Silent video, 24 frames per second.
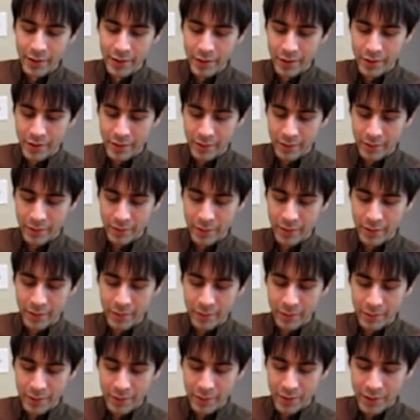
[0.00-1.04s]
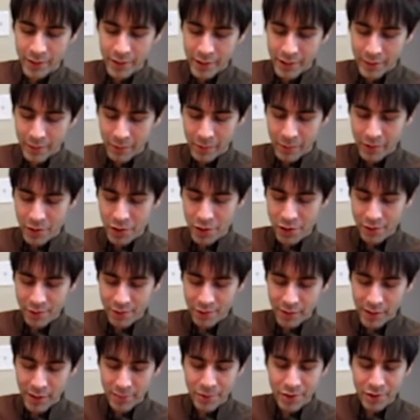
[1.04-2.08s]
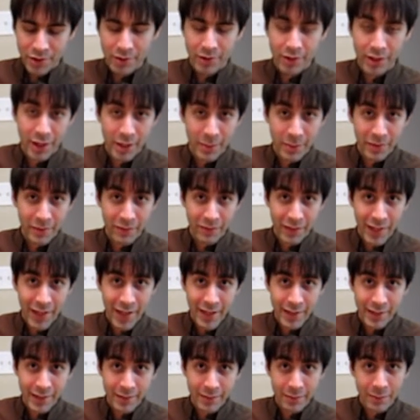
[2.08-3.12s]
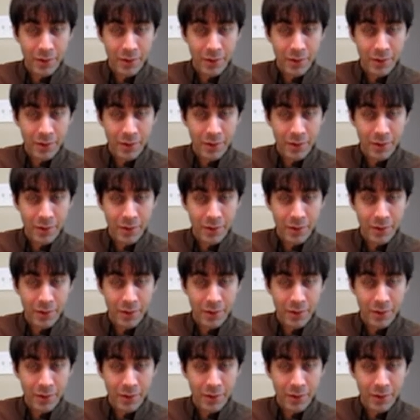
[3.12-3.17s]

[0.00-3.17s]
So in other words, with a chisel I'm just going to keep it flat.